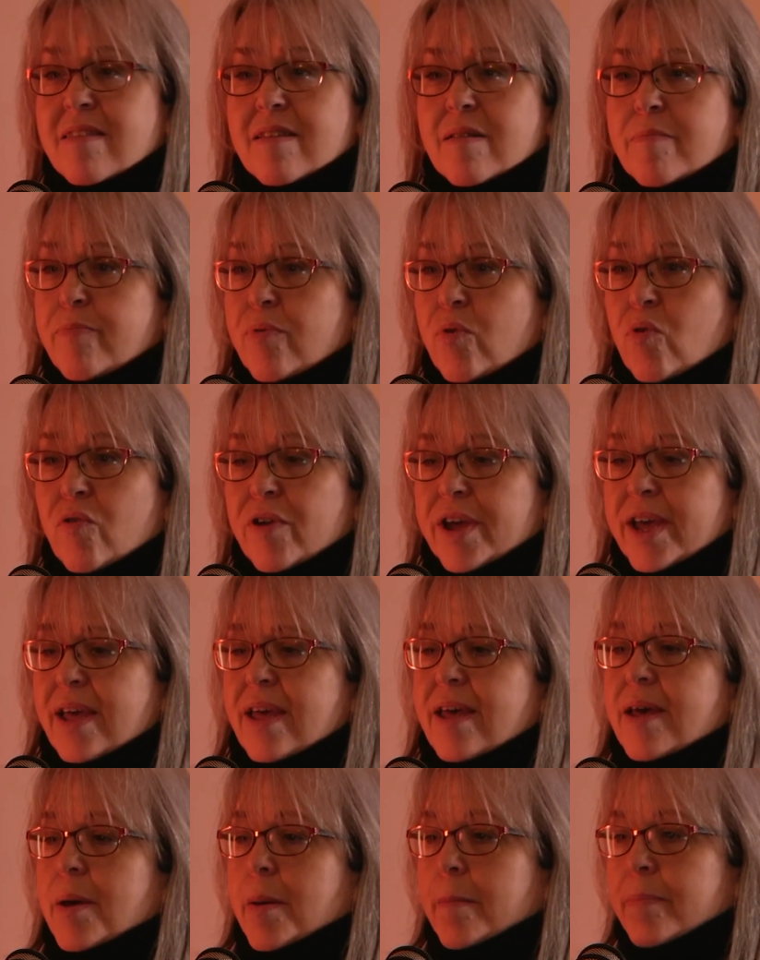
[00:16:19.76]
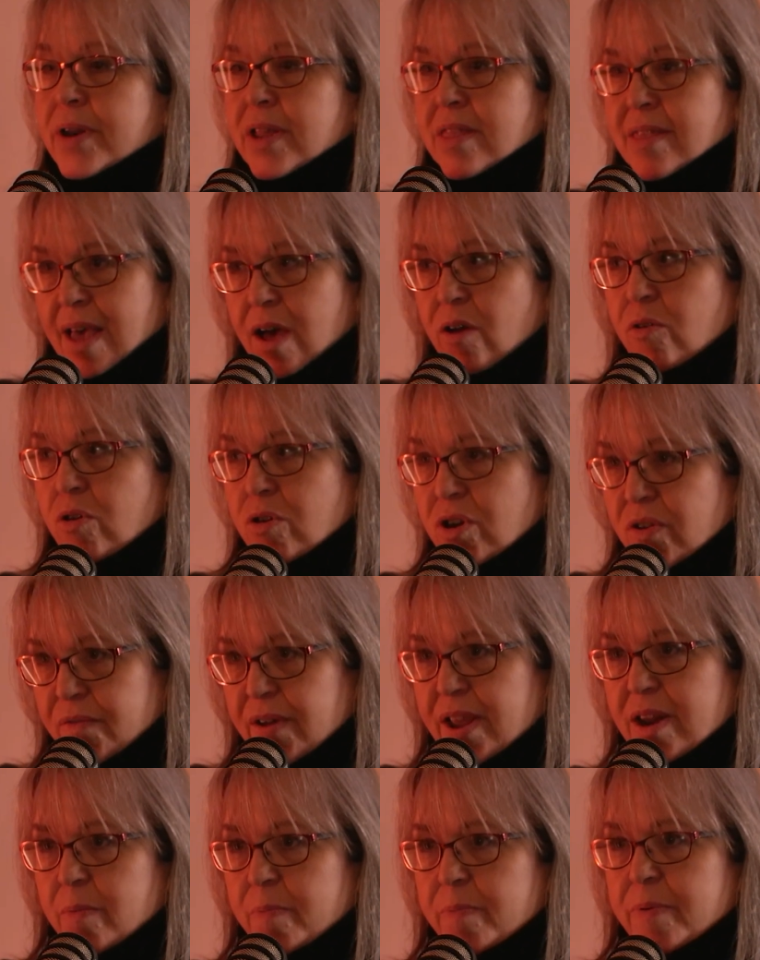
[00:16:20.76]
and boring, but it's how you develop